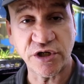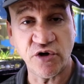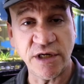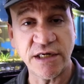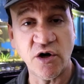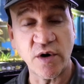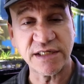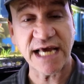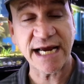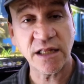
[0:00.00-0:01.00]
So you need to know
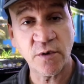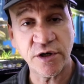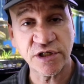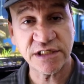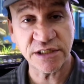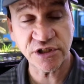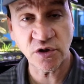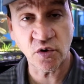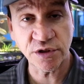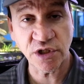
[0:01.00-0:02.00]
exactly where your
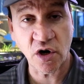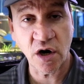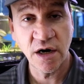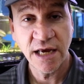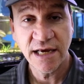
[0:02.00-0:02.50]
extension cords are